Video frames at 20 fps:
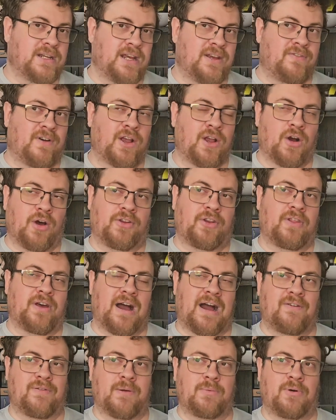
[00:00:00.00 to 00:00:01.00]
if I got to the
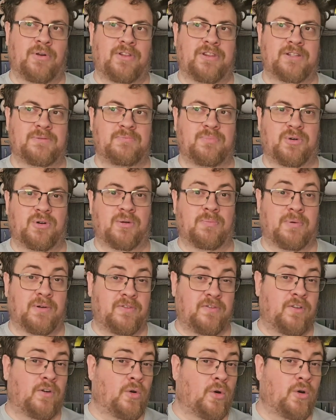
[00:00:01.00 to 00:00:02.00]
halfway point of this book
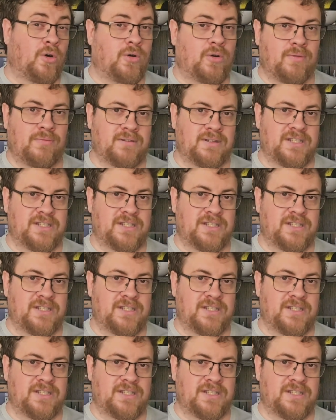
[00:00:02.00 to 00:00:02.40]
before